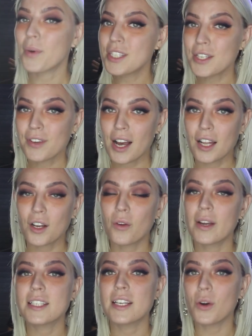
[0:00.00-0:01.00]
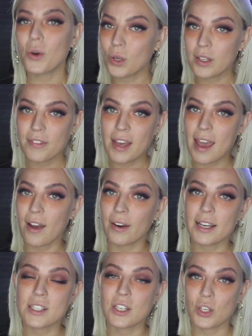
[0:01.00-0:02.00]
once you've colour corrected all of the
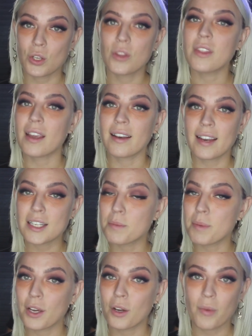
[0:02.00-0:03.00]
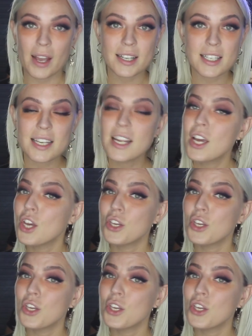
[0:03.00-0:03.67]
areas that you think need to be corrected,